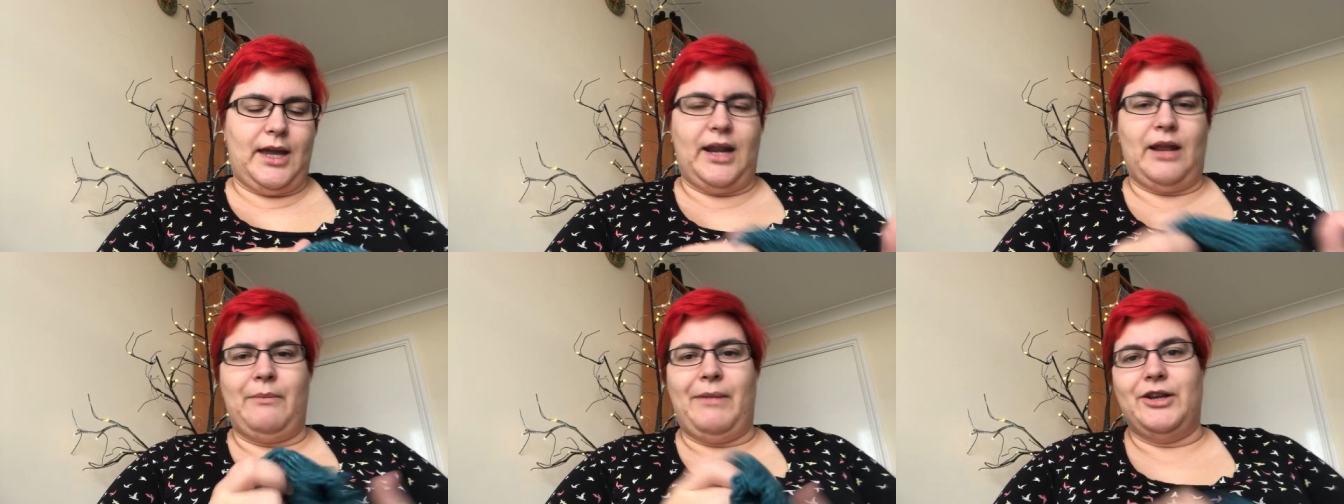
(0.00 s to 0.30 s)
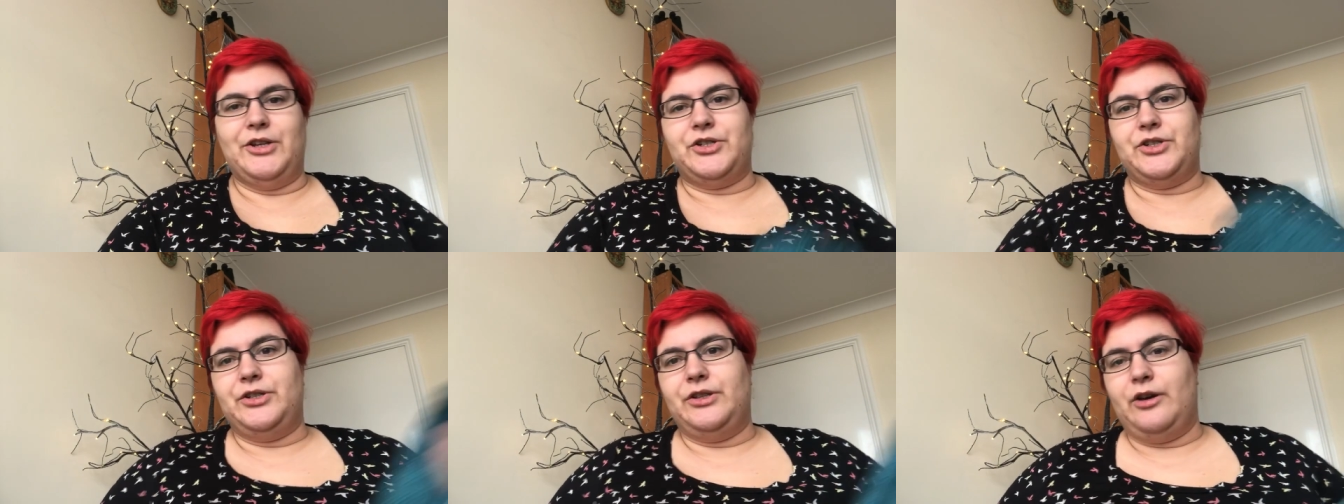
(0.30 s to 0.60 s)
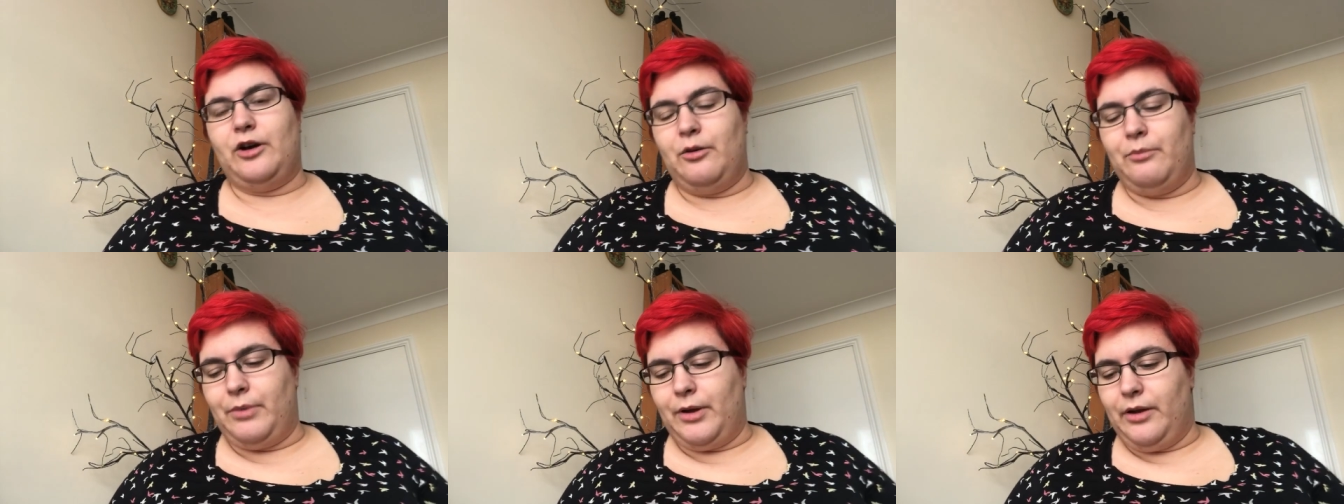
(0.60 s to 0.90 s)
and I managed to do
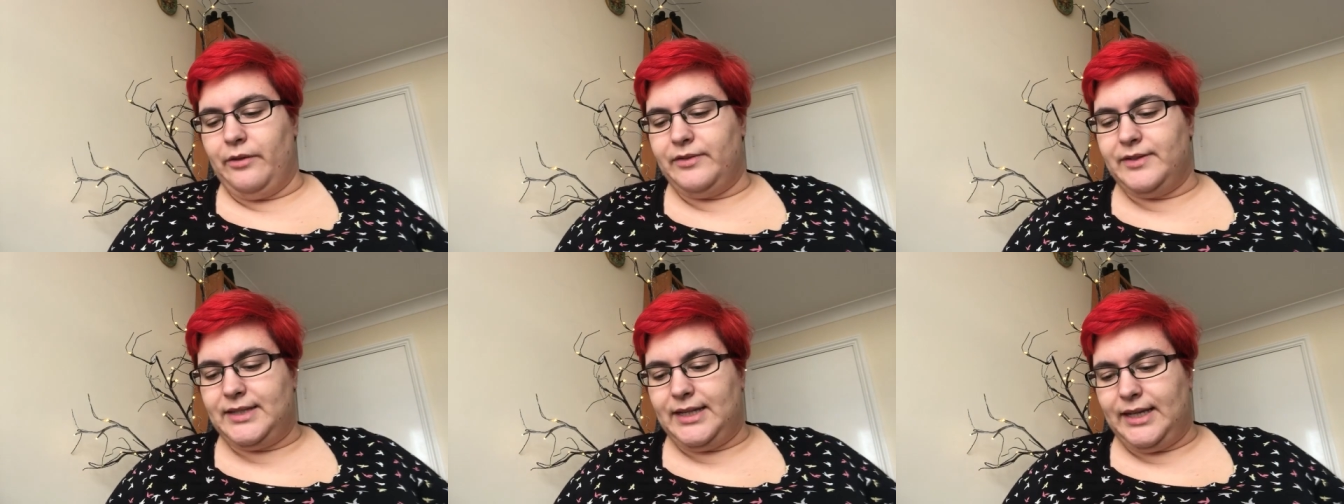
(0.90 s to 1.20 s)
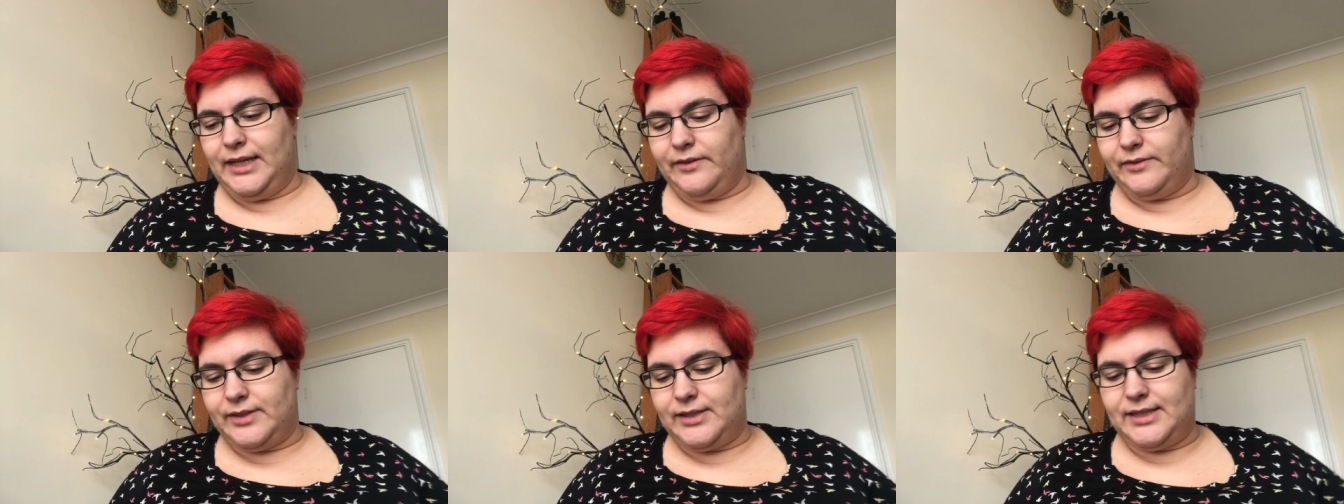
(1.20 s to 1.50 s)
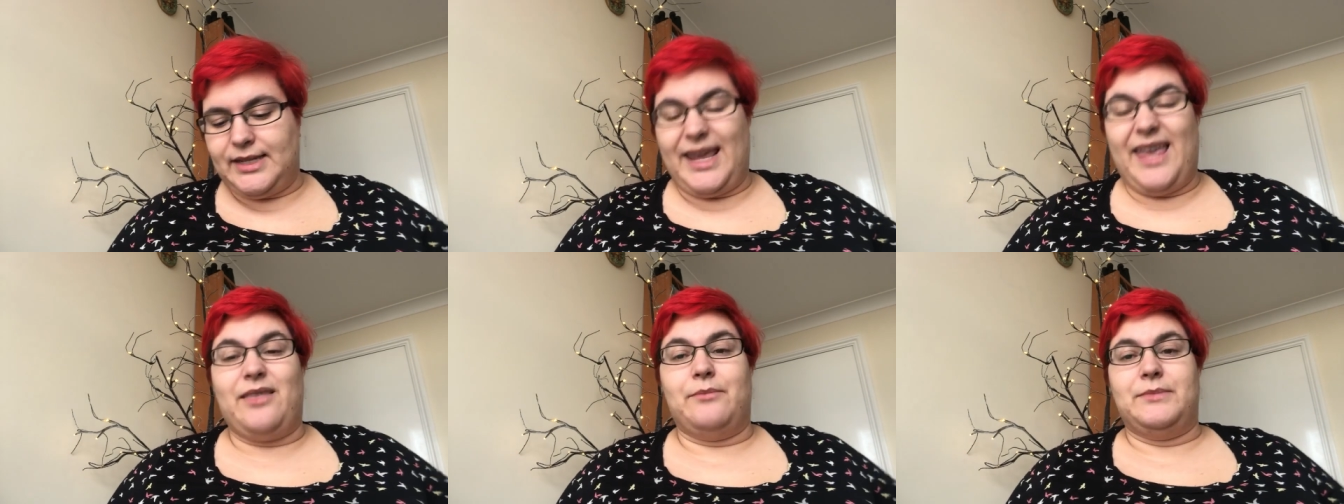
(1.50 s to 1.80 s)
that on both sleeves
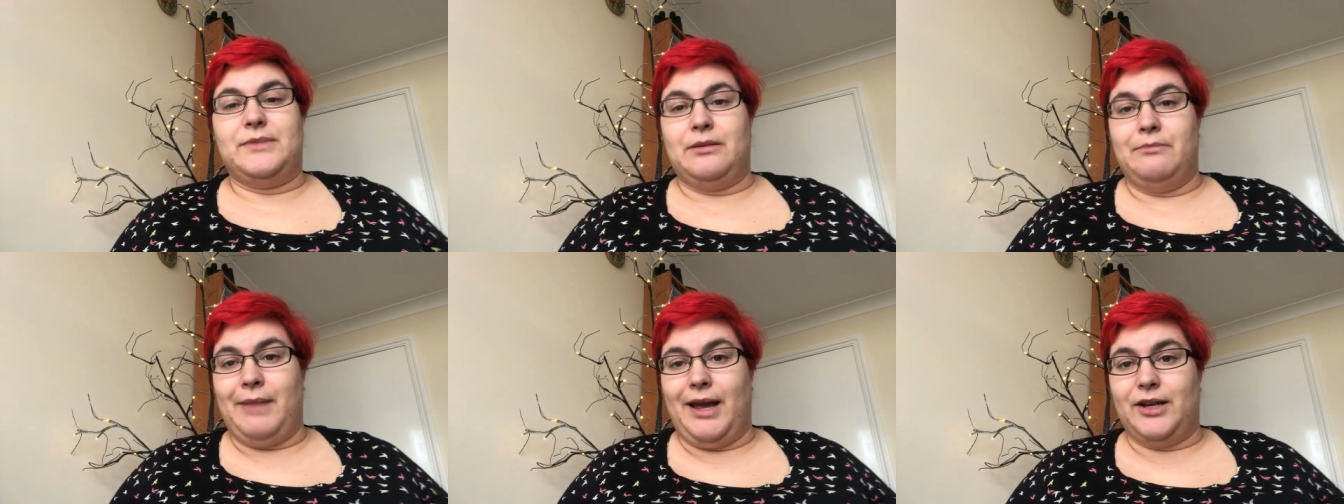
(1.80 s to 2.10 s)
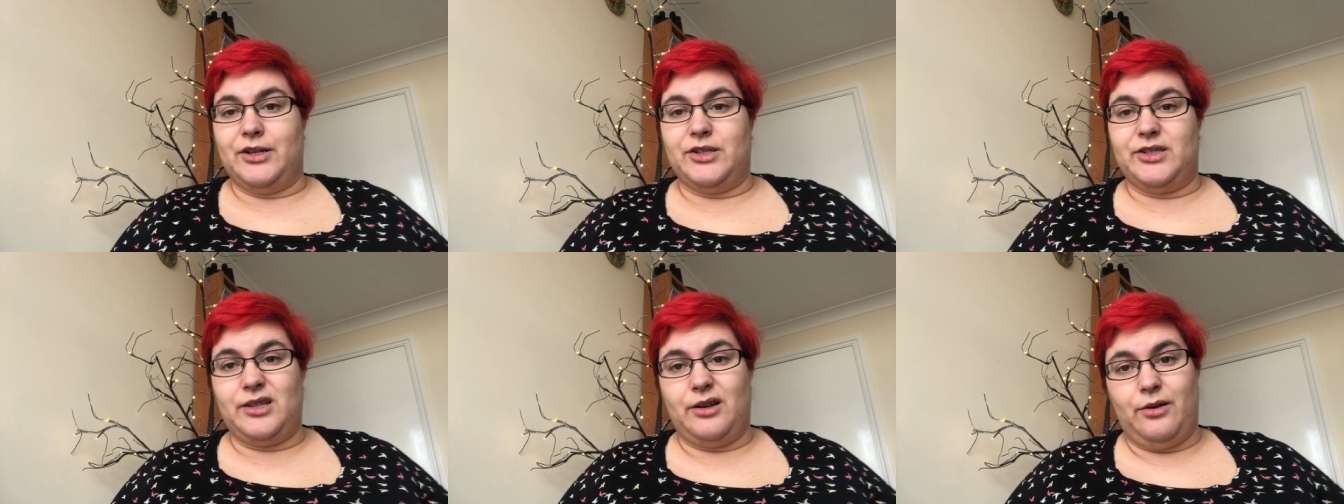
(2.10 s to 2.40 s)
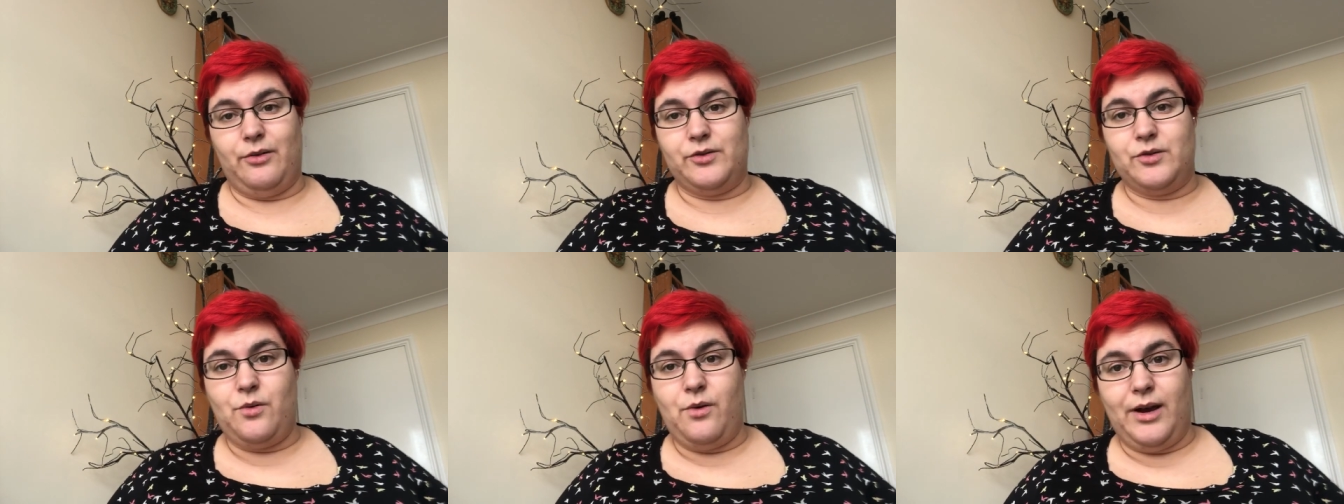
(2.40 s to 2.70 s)
to get them to match. So
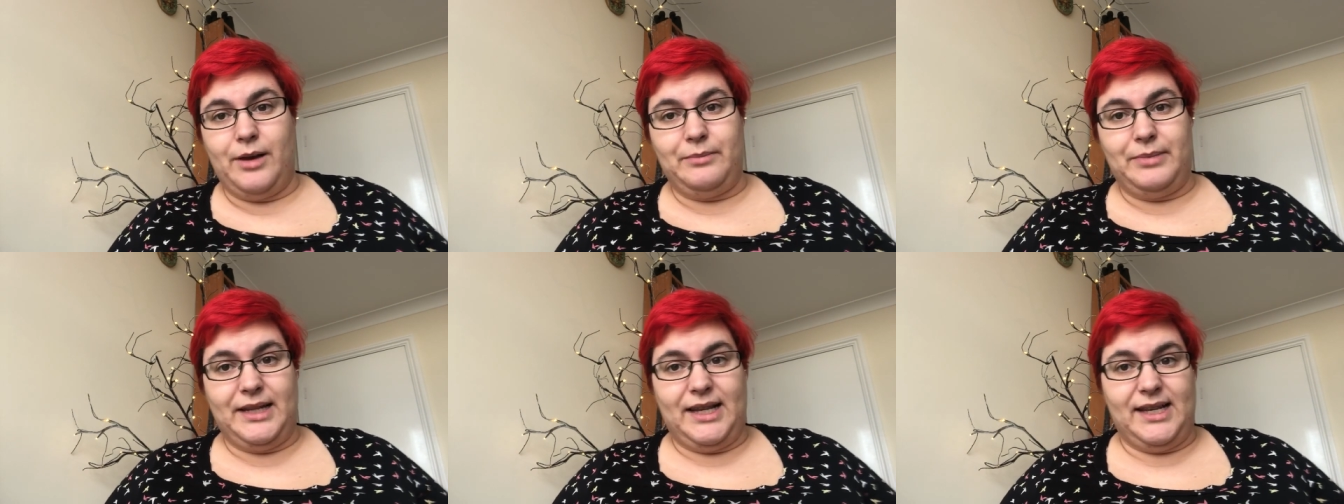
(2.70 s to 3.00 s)
I was quite